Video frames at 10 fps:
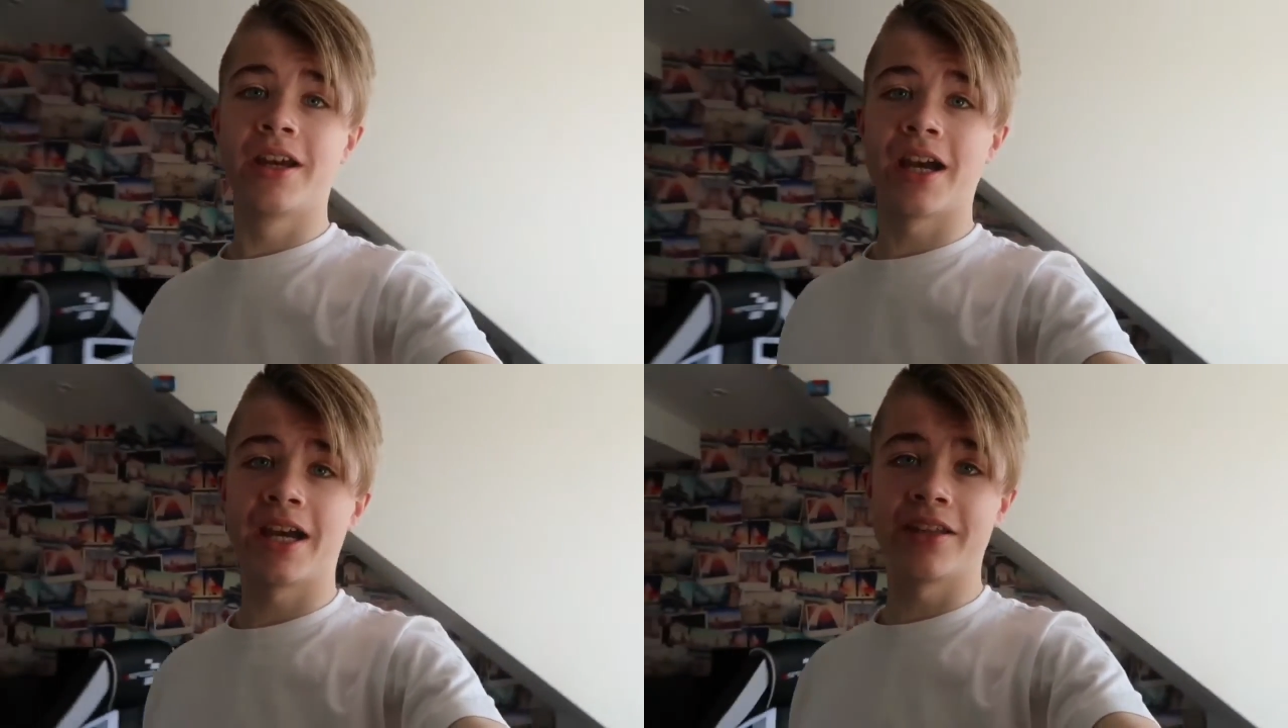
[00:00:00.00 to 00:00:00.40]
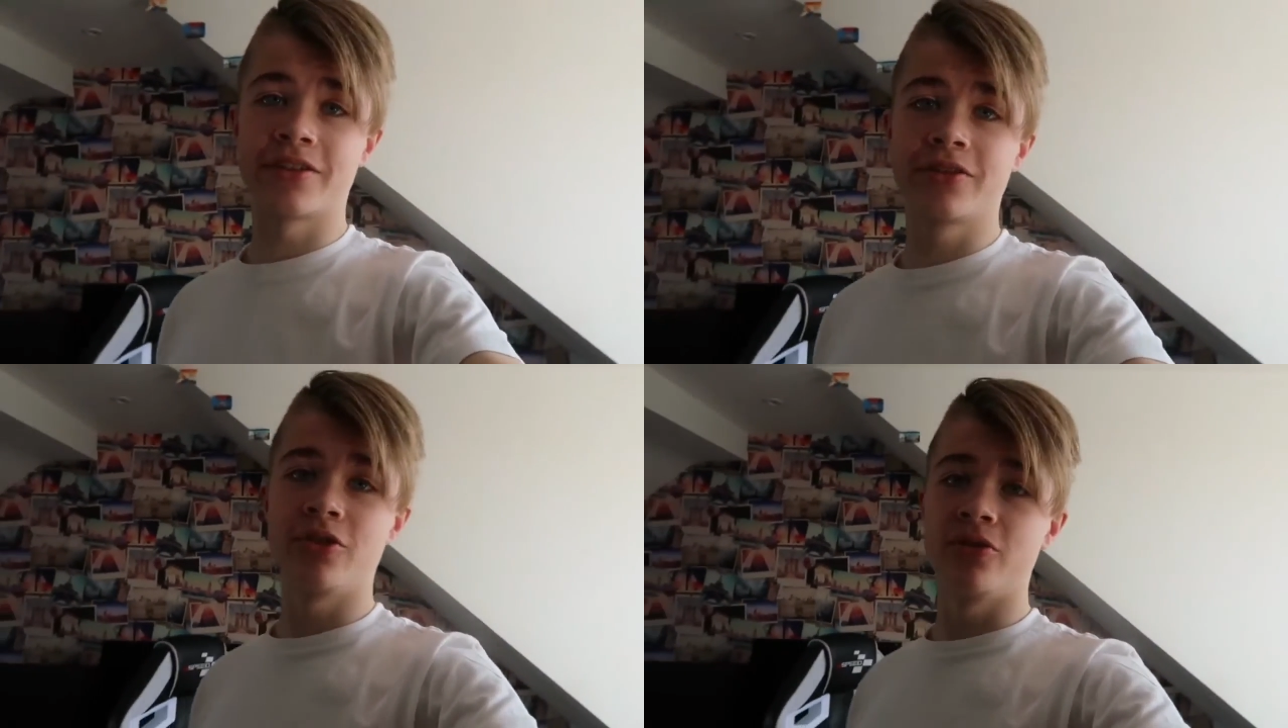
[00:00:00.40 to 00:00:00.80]

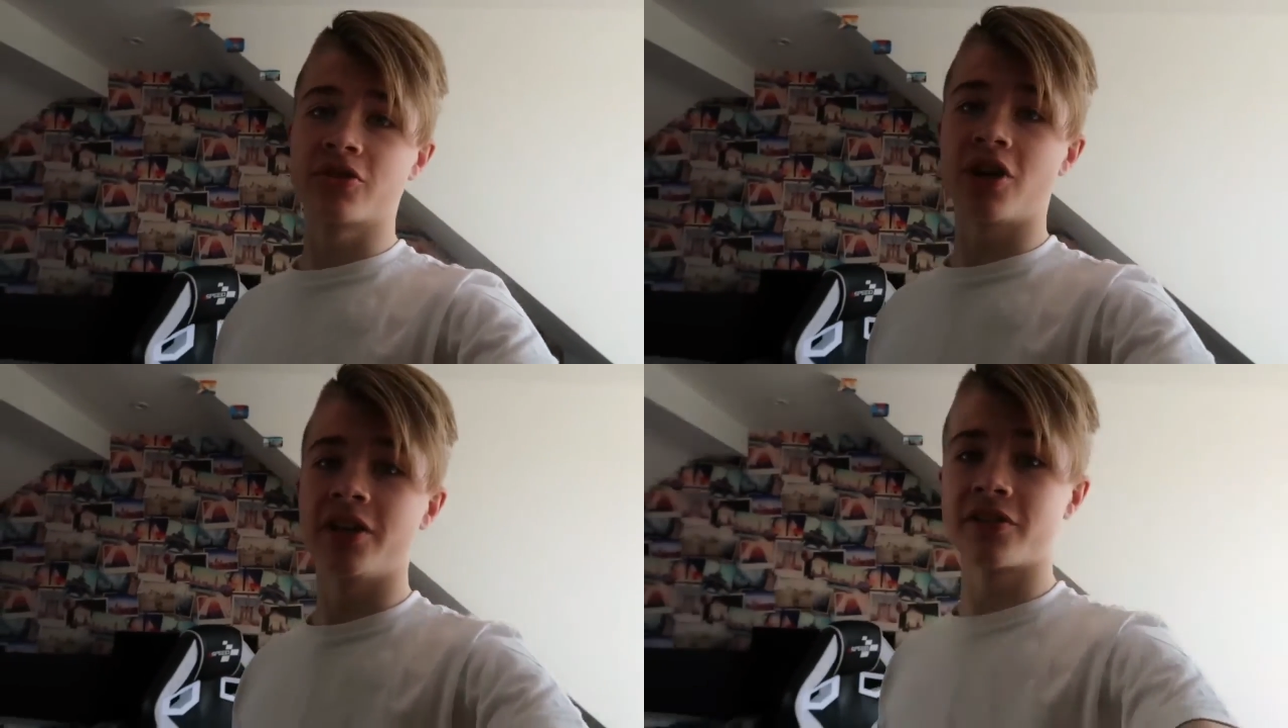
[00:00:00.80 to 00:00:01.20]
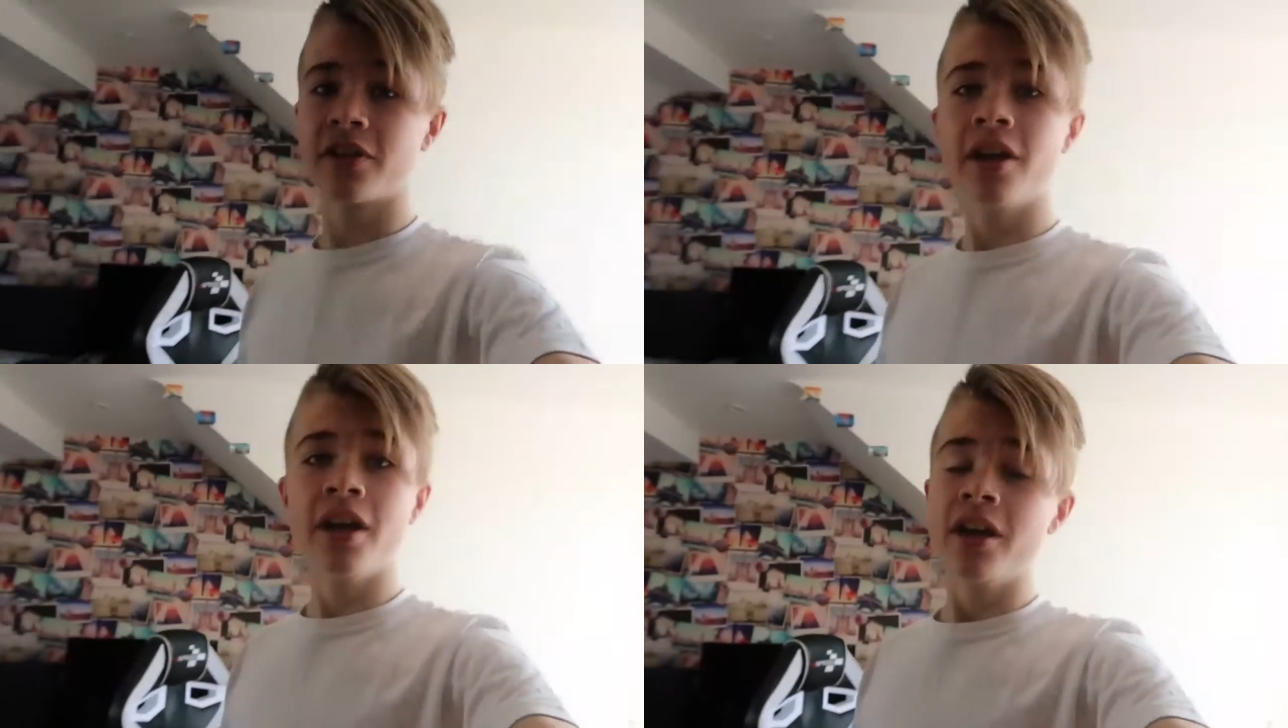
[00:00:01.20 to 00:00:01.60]
and do science.
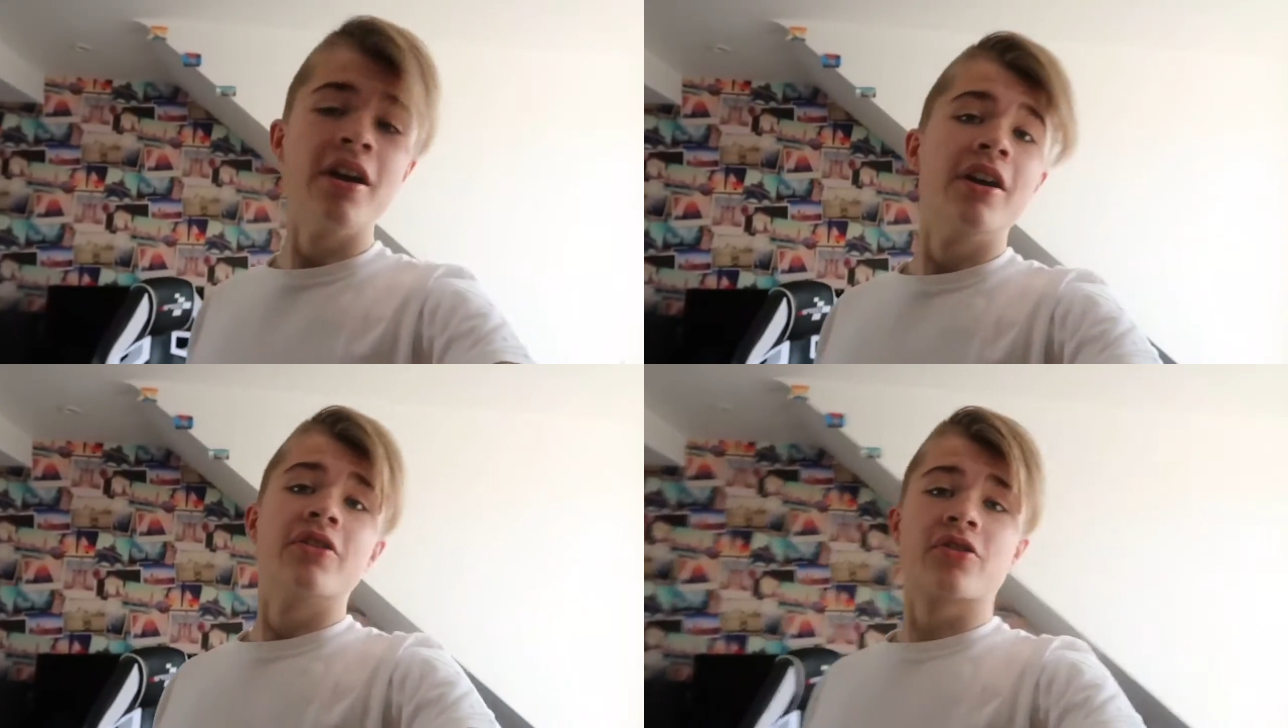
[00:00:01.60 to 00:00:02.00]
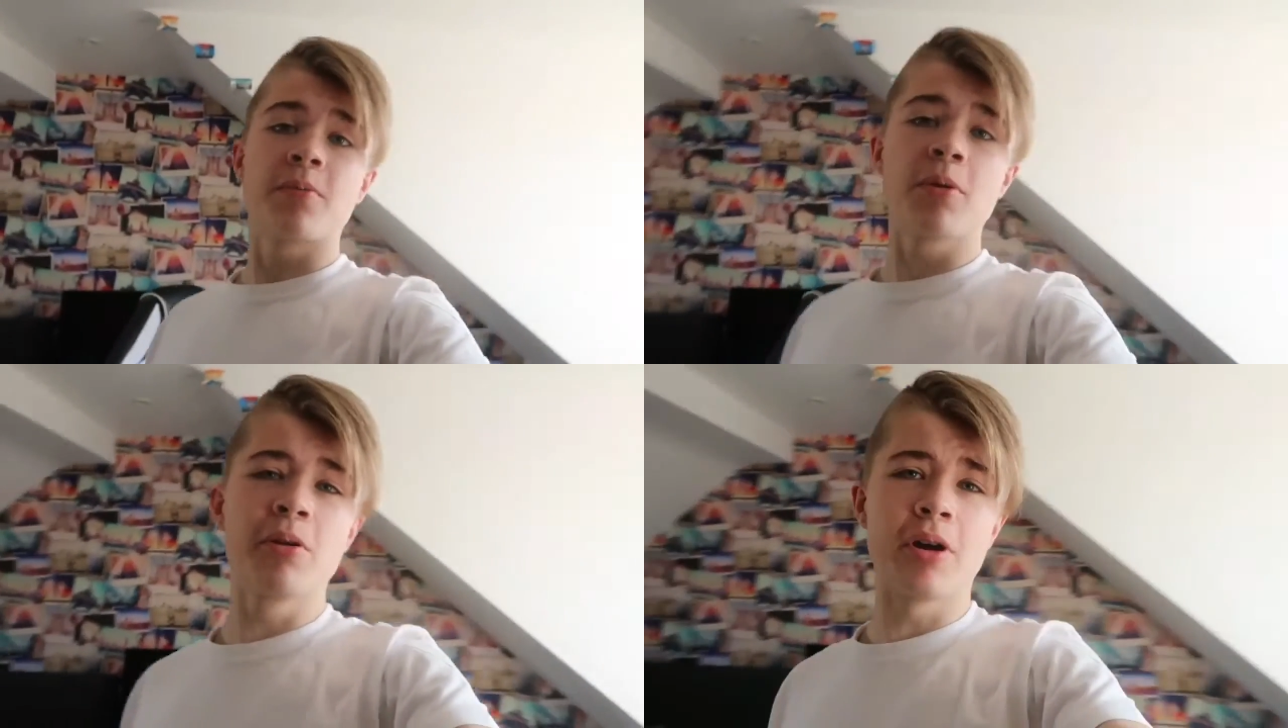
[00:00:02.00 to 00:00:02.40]
So I
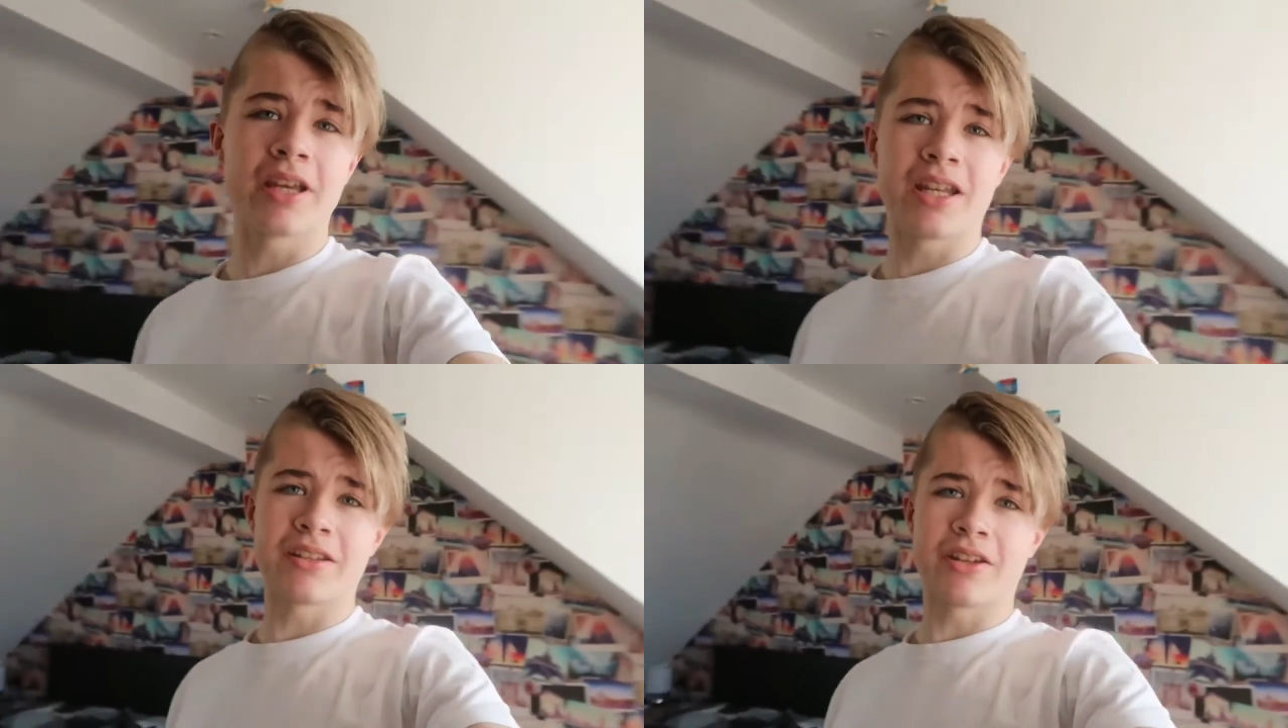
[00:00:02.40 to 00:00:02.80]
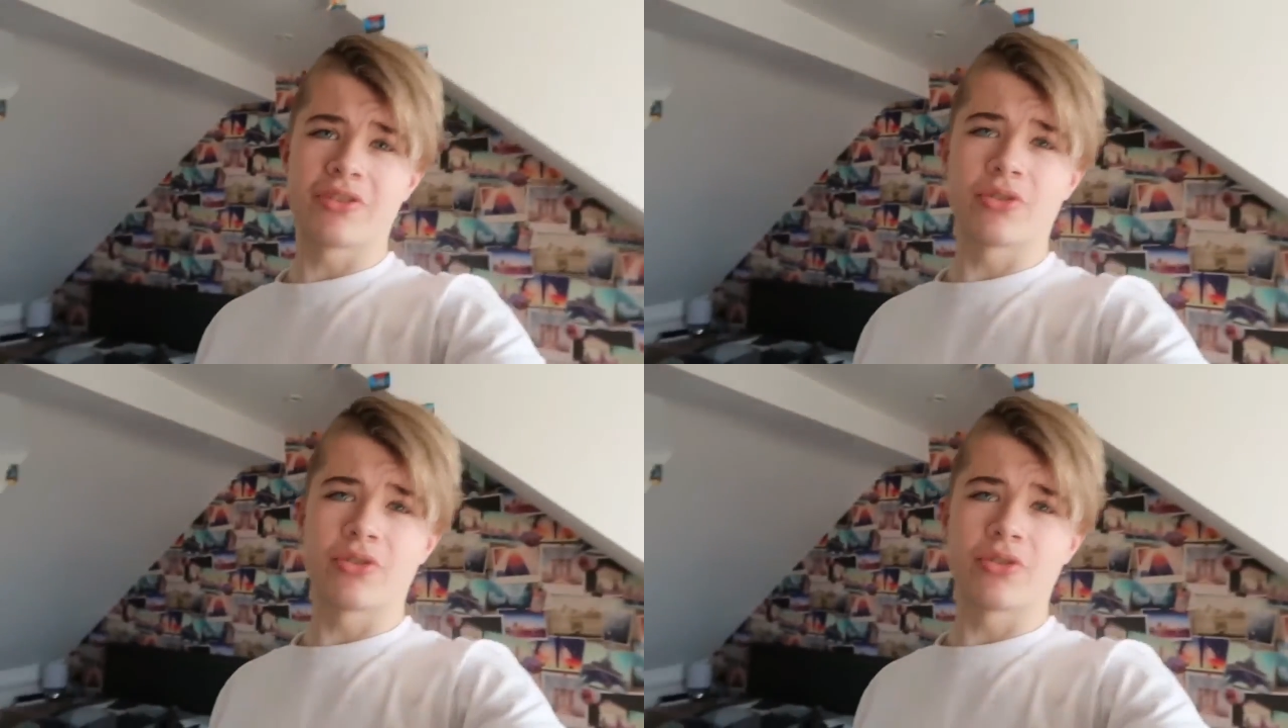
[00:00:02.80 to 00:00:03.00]
probably won't get it done